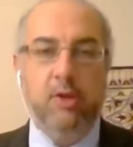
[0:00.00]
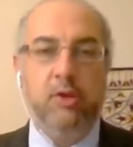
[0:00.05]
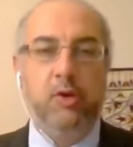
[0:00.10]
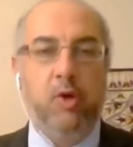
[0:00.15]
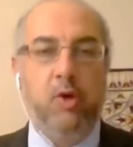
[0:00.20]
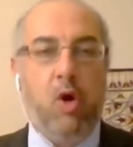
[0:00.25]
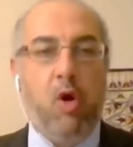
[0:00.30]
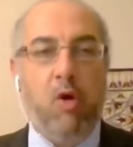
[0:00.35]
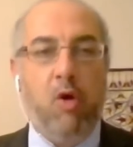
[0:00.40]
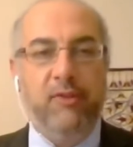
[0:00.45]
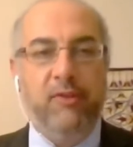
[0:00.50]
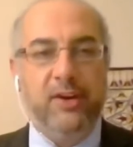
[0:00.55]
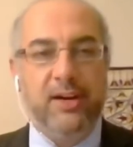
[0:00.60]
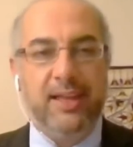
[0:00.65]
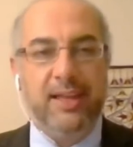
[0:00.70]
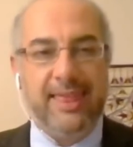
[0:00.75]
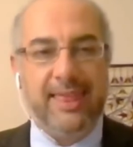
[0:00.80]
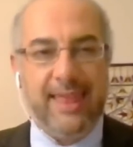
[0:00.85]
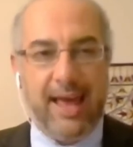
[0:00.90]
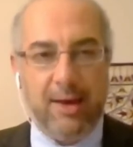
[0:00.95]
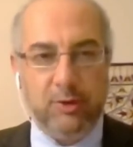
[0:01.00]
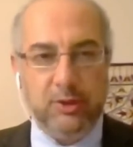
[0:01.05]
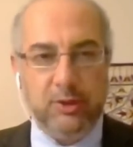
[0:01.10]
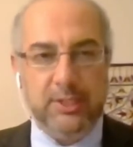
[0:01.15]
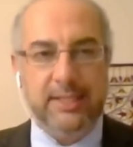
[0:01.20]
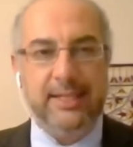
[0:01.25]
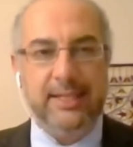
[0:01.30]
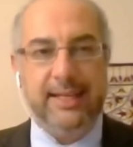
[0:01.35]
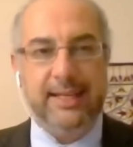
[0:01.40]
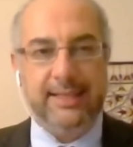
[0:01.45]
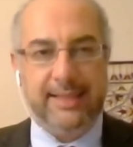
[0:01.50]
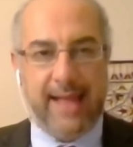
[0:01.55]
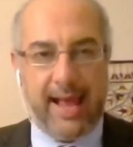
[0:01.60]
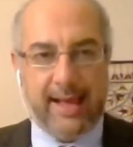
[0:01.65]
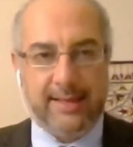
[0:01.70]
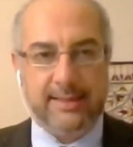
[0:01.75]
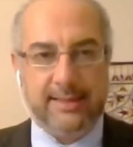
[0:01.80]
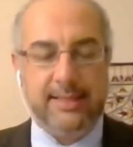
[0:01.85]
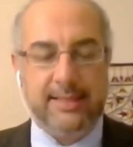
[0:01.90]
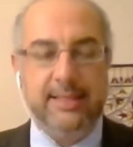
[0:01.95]
Through over 1,000
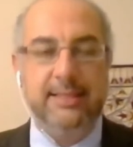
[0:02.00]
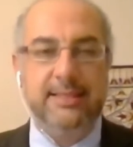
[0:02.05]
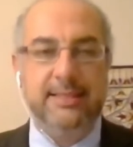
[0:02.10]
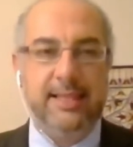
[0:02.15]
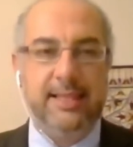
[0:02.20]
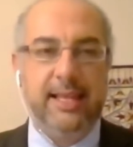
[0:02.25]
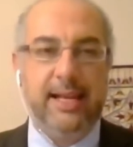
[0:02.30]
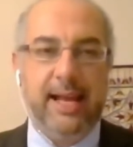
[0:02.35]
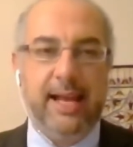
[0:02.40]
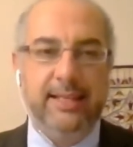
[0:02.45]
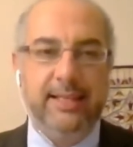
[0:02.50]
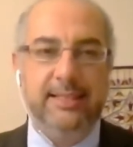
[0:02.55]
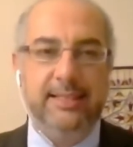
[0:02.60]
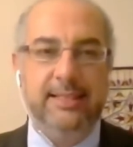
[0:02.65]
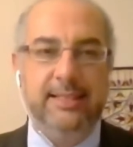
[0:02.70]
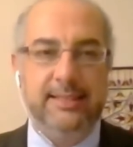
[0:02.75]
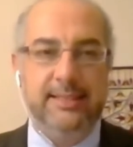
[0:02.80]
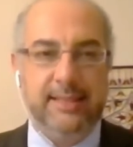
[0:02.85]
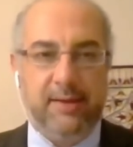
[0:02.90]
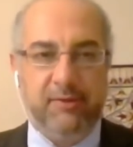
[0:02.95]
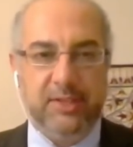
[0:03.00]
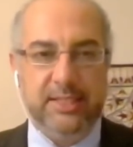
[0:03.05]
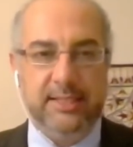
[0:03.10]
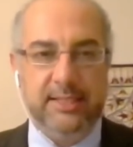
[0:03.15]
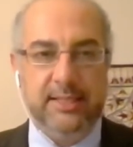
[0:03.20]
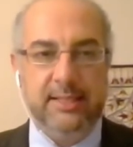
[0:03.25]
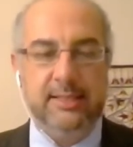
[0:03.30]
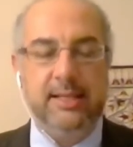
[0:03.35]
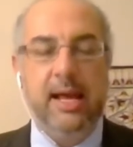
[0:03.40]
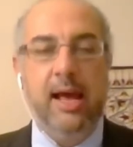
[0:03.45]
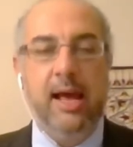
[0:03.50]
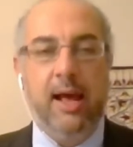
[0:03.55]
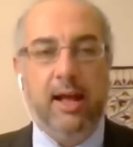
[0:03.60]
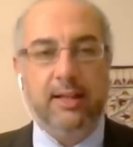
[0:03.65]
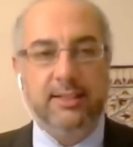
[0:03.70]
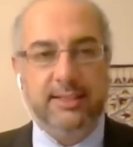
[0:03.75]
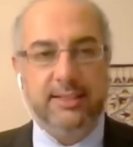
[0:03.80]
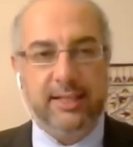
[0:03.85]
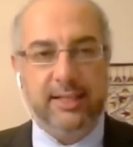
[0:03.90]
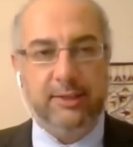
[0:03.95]
attacks since the 1970s
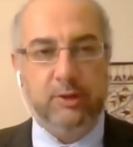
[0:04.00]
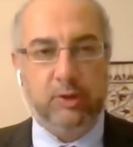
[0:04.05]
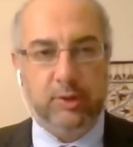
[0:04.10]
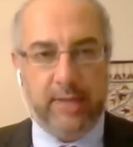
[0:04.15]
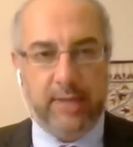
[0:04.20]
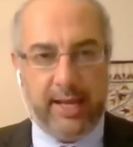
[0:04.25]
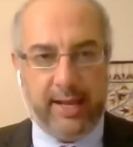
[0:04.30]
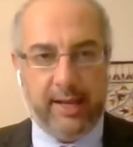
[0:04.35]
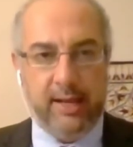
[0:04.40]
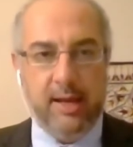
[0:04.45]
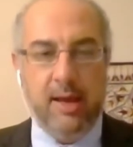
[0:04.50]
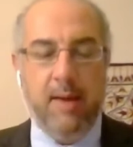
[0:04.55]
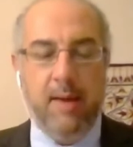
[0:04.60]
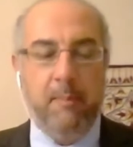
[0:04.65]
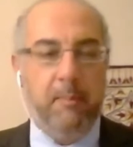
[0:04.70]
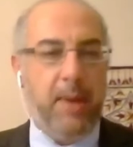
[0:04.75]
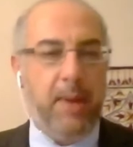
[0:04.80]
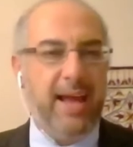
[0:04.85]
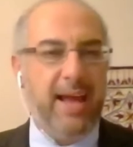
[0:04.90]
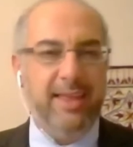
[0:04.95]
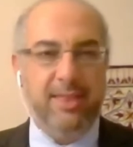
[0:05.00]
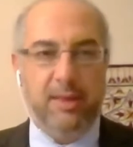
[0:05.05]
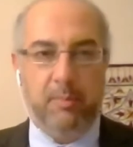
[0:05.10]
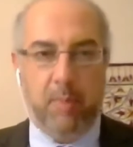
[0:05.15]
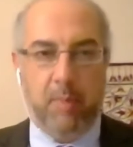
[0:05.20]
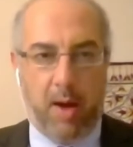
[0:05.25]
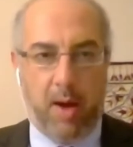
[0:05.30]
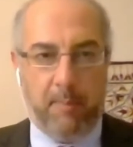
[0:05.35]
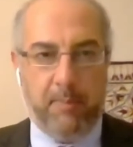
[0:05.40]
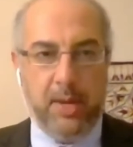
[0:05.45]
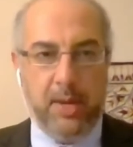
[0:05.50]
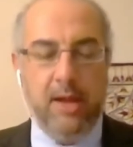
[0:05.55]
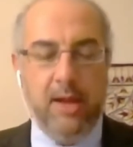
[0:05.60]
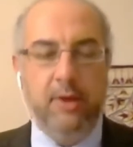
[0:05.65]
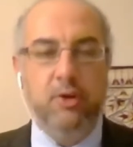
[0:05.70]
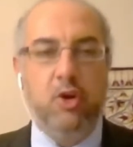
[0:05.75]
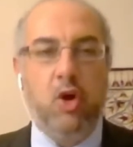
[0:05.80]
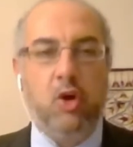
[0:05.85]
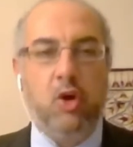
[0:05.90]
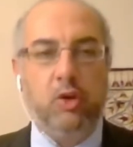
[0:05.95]
until today by the mob,
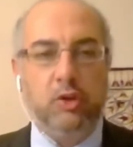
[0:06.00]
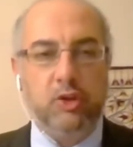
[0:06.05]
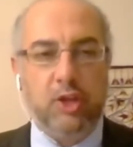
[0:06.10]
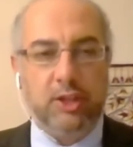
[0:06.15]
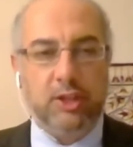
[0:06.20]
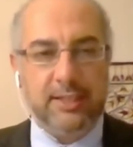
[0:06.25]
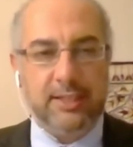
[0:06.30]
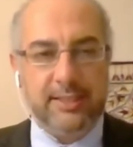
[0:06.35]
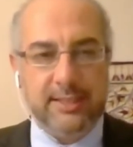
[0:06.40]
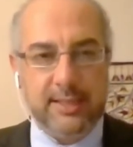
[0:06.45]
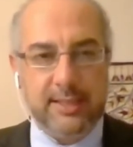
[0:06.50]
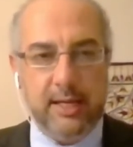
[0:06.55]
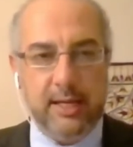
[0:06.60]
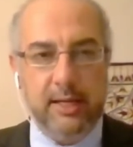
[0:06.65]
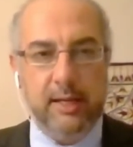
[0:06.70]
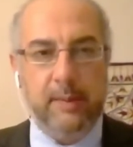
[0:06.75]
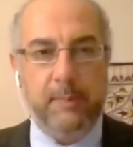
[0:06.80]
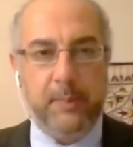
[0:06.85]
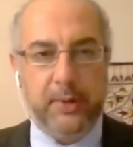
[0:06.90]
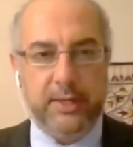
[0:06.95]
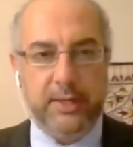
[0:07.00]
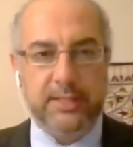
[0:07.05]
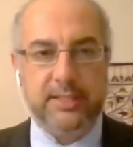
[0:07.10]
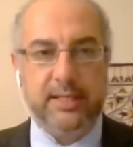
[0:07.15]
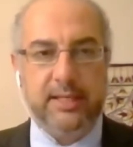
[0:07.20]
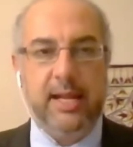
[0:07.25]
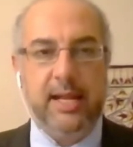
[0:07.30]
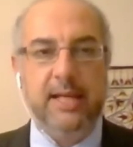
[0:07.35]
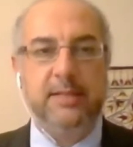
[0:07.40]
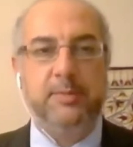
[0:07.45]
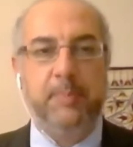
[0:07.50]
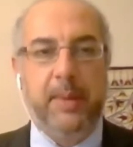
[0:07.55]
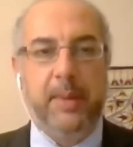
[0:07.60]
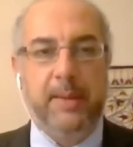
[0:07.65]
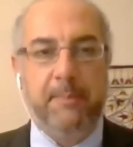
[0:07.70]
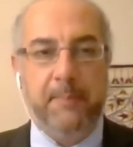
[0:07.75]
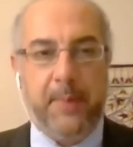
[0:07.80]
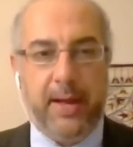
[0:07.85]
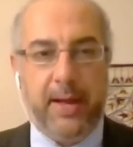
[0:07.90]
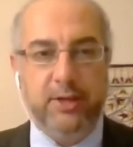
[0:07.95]
not a single person has
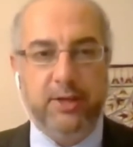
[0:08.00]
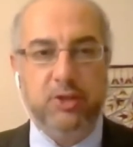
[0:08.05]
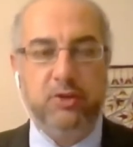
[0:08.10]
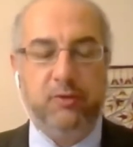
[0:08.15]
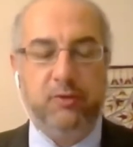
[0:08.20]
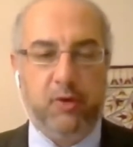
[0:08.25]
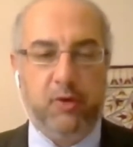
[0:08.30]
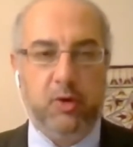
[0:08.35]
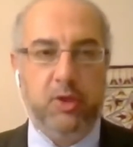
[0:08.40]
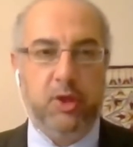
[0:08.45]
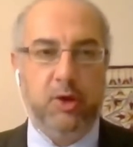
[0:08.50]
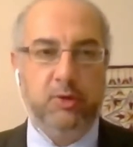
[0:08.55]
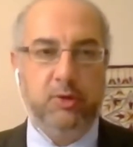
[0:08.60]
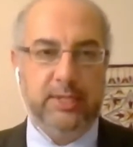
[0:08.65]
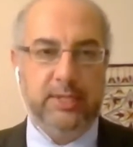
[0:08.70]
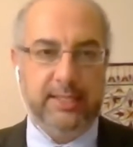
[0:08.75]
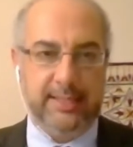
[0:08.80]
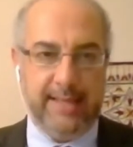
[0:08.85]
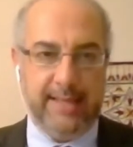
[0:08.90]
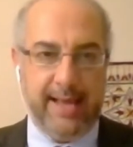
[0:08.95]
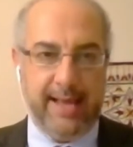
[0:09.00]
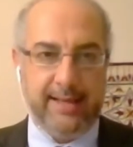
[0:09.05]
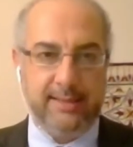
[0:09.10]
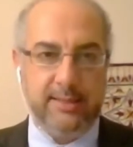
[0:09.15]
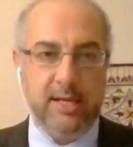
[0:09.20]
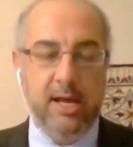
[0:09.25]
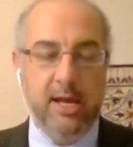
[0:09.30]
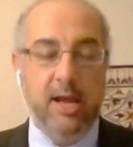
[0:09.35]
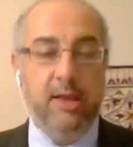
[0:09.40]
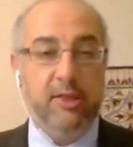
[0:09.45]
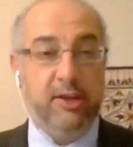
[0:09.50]
been punished for those attacks.